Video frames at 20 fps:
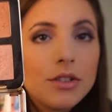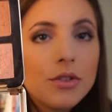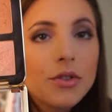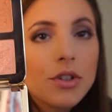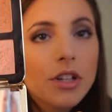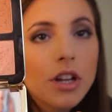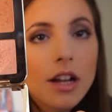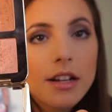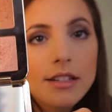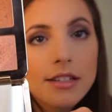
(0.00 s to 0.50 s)
You
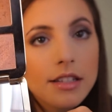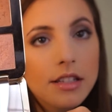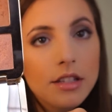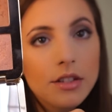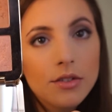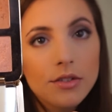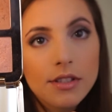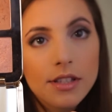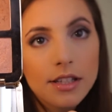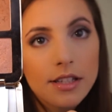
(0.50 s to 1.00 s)
can honestly
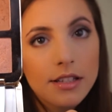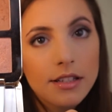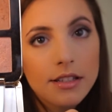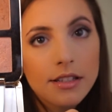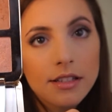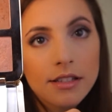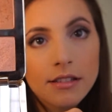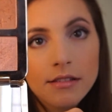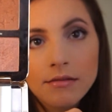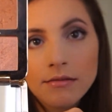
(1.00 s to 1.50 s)
use
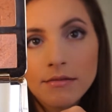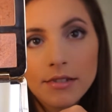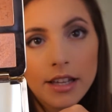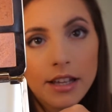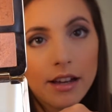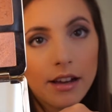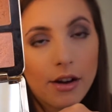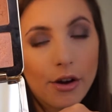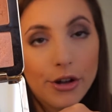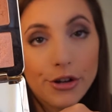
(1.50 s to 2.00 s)
these
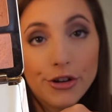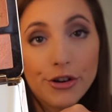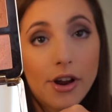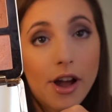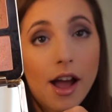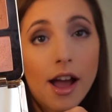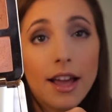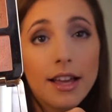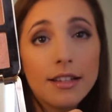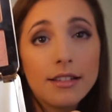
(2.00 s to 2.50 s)
on your
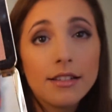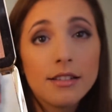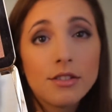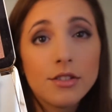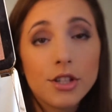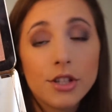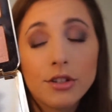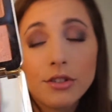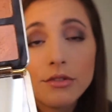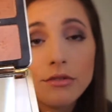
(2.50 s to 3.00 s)
eyes
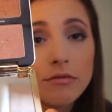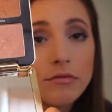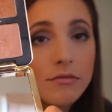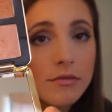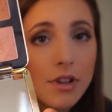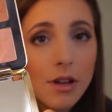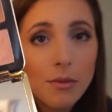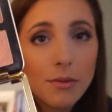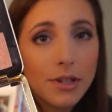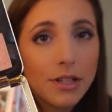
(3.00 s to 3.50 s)
too.
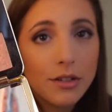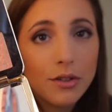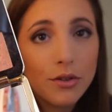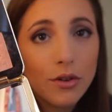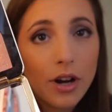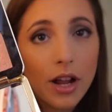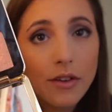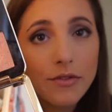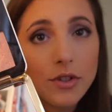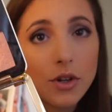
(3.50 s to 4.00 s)
I mean, you
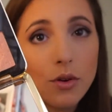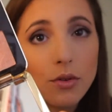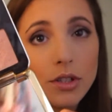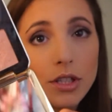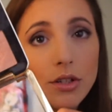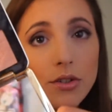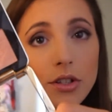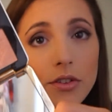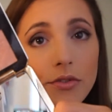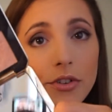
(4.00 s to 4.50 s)
don't have to
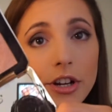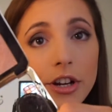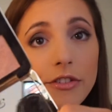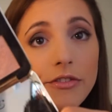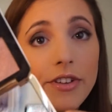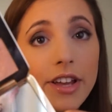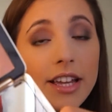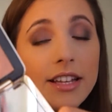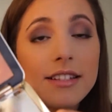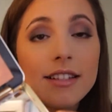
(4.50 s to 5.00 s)
only use it for your
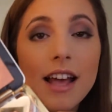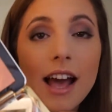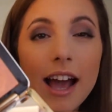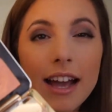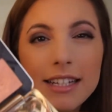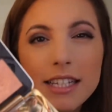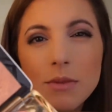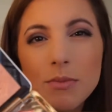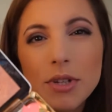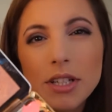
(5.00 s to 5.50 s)
face.
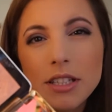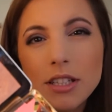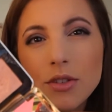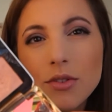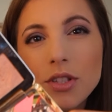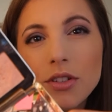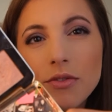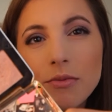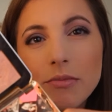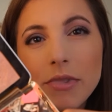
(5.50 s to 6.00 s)
I typically
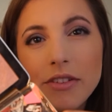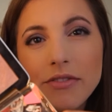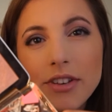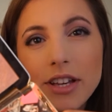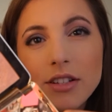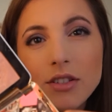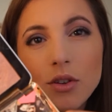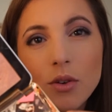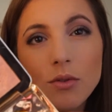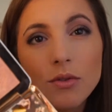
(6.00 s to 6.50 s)
use it for my
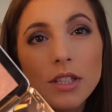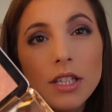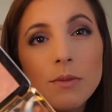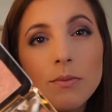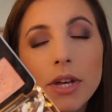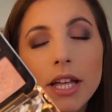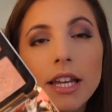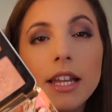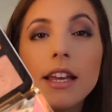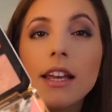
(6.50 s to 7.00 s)
face only,
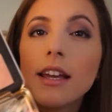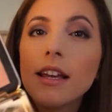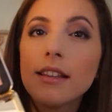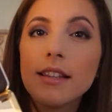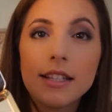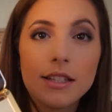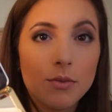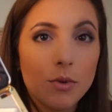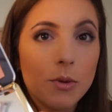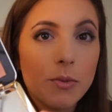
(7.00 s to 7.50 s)
but
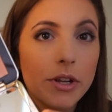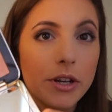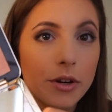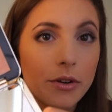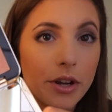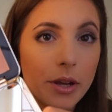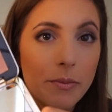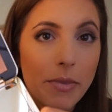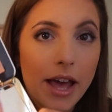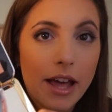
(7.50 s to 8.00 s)
this would have been a
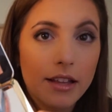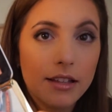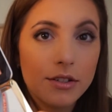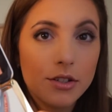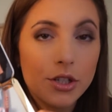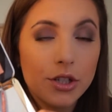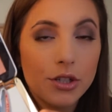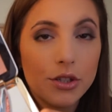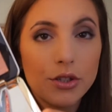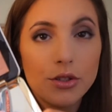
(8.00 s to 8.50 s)
great palette
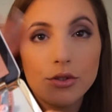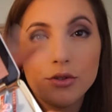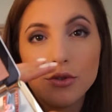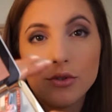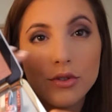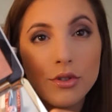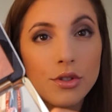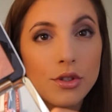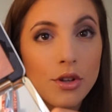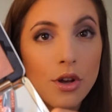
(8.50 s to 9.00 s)
to
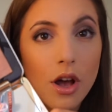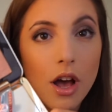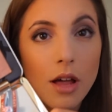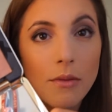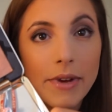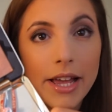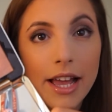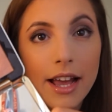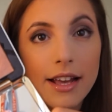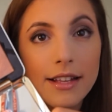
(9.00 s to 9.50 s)
use
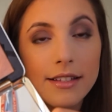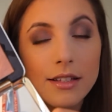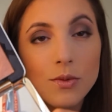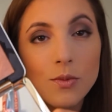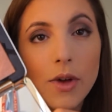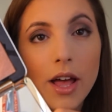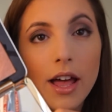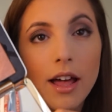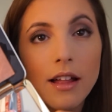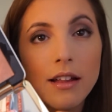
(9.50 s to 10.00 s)
on my eyes as
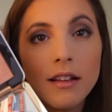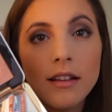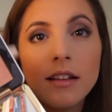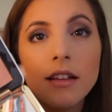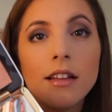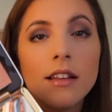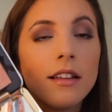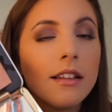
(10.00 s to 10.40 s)
well.